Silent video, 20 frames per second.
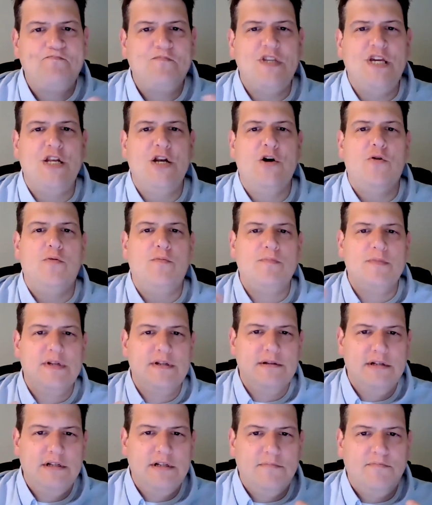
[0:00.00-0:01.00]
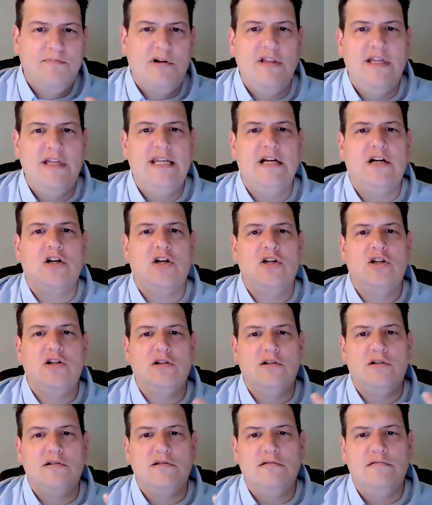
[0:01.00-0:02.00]
you know,
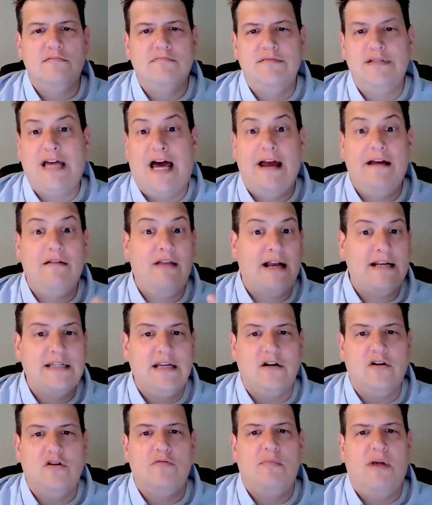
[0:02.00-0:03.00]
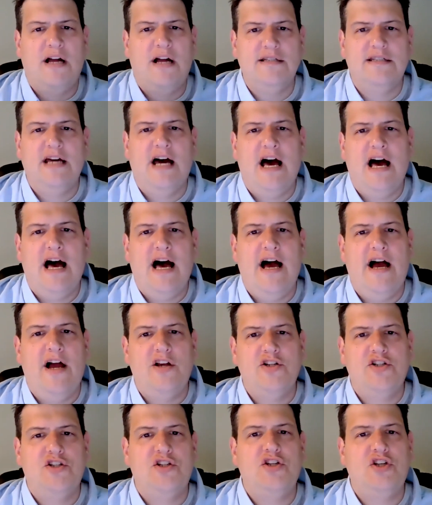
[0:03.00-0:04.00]
political dialectical
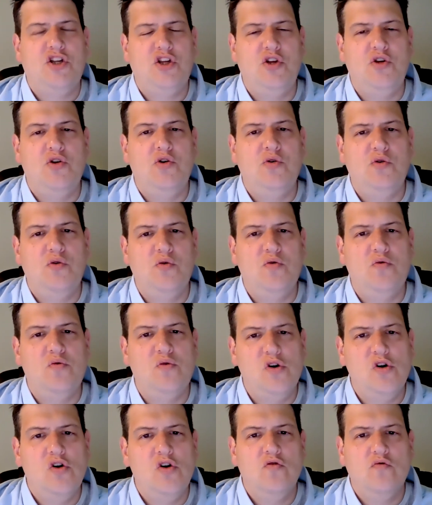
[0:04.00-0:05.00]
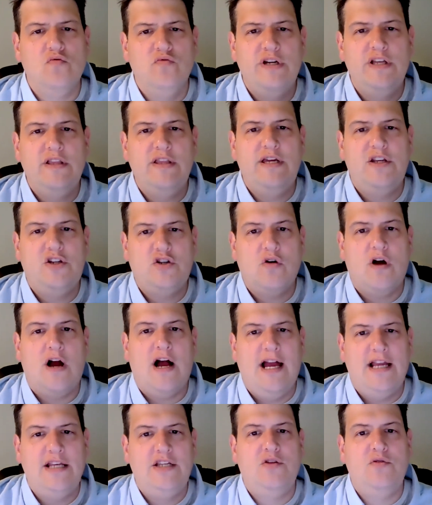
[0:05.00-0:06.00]
montage to really
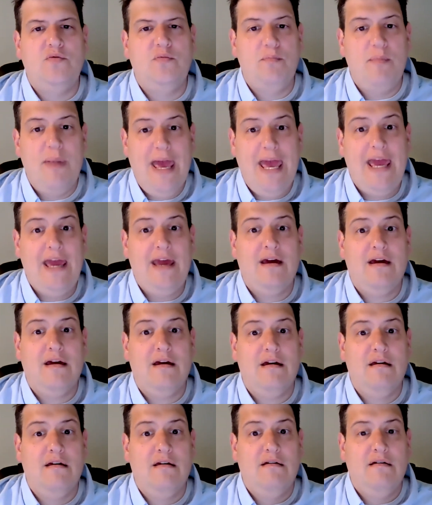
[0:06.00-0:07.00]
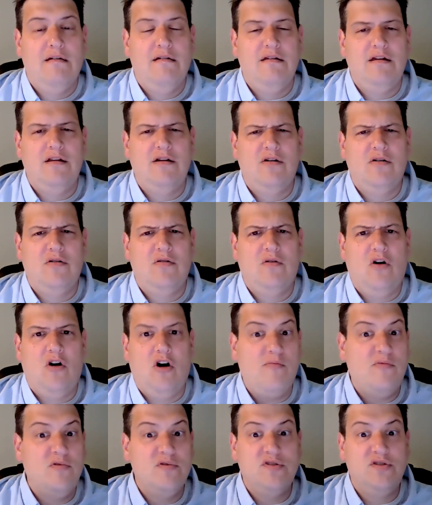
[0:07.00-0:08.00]
try to make, you know,
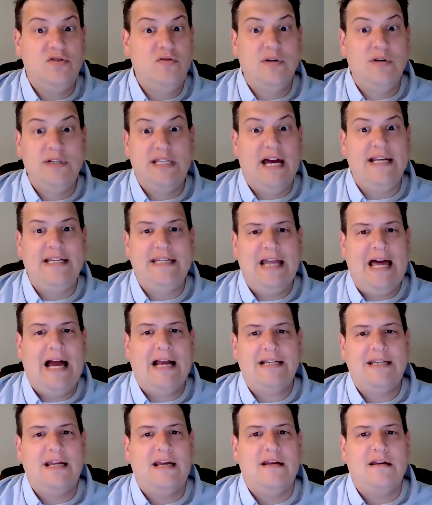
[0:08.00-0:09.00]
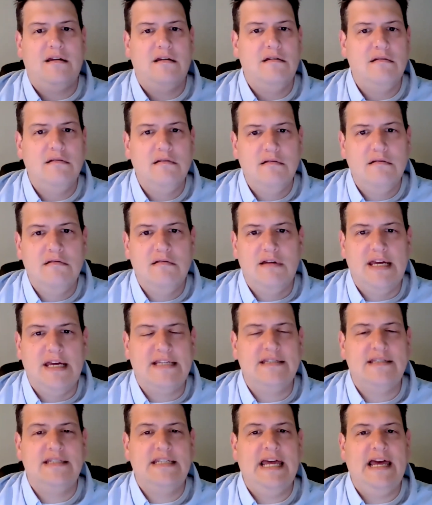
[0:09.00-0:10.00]
almost to a didactic
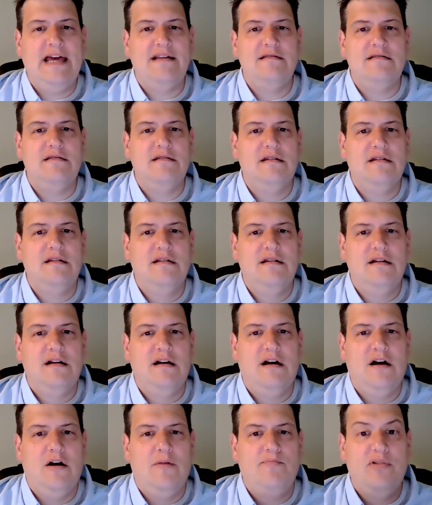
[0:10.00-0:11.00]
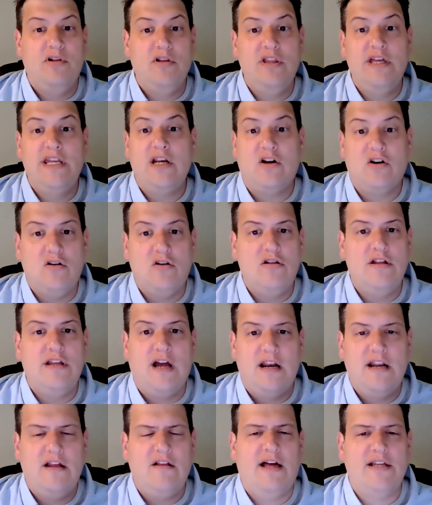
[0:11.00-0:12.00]
extent, political and
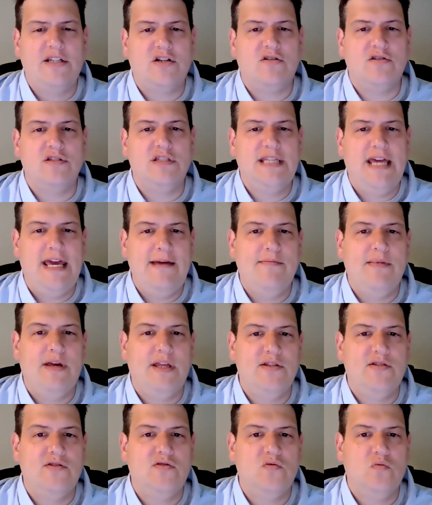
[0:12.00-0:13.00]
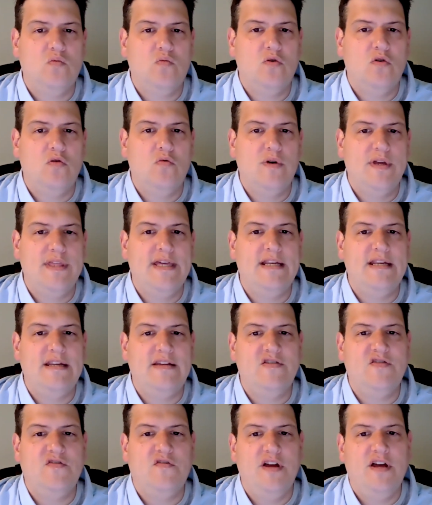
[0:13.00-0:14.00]
ideological statements within
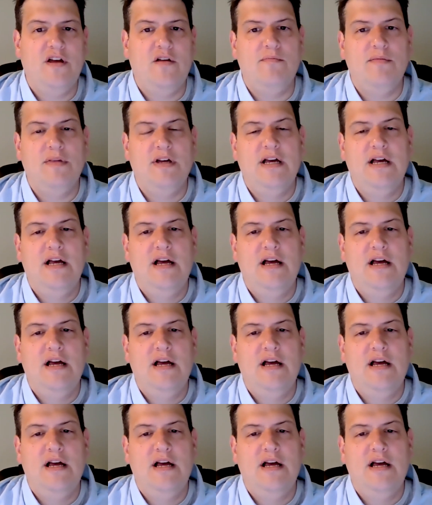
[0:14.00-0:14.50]
his film.